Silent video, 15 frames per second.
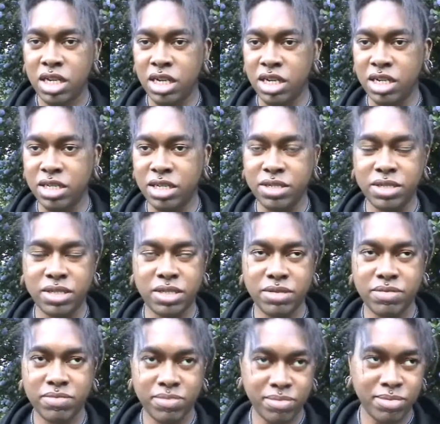And
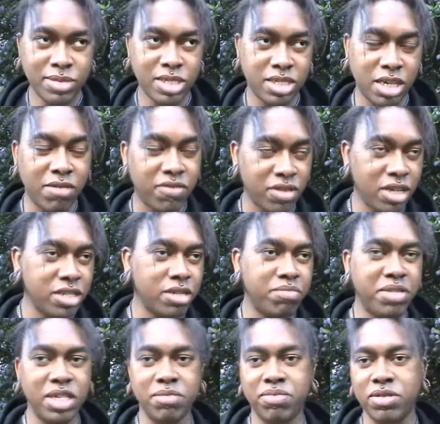there's several other
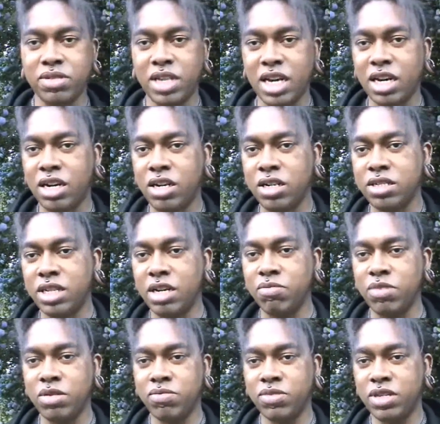people that call
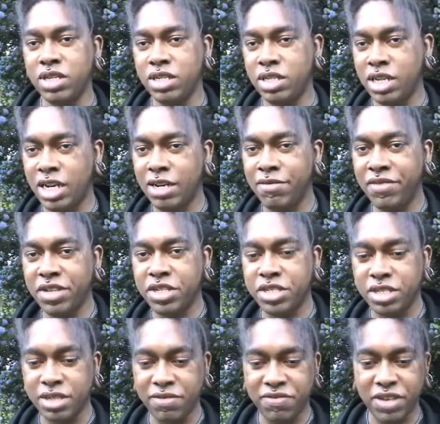911. I
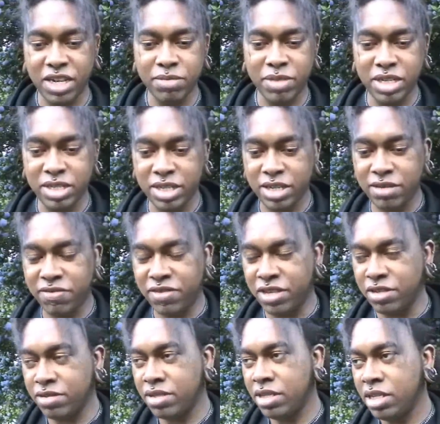eventually find my cell
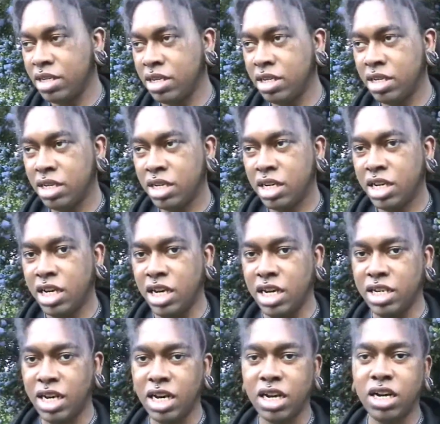phone,
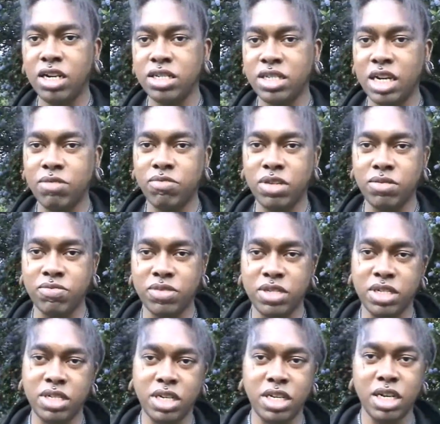and I call
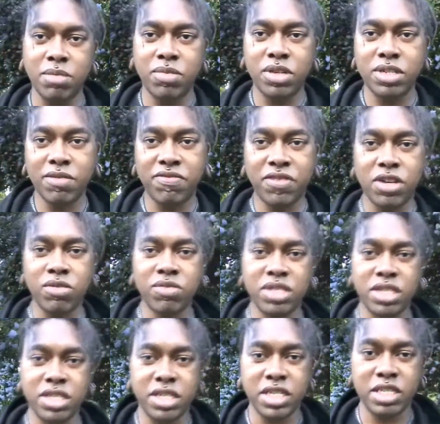911. And I'm on the phone
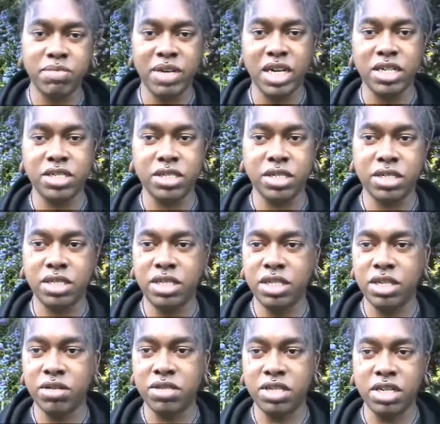with the dispatcher,
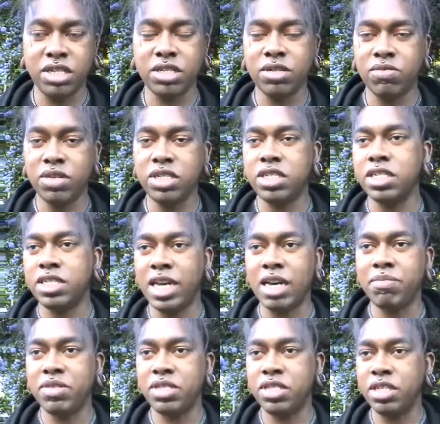you know, telling her what just
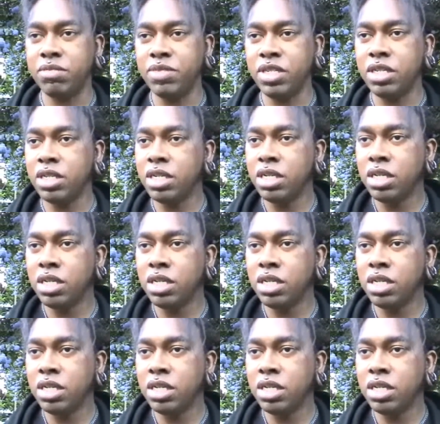happened to me.